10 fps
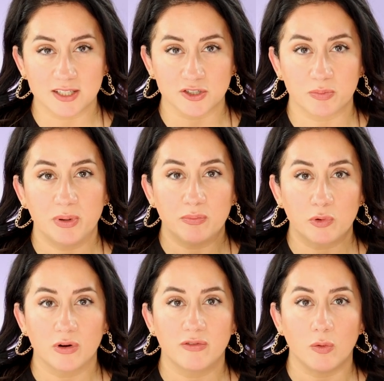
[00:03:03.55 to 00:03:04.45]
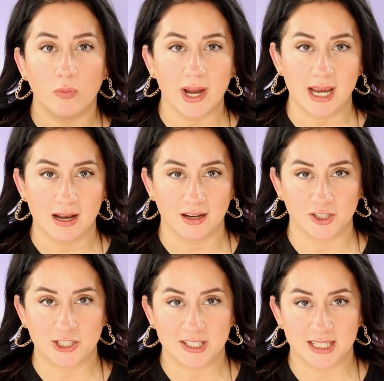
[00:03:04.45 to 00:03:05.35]
There's a bit more of a weight, I
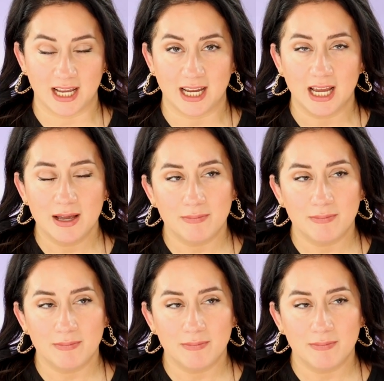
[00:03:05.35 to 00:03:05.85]
should say.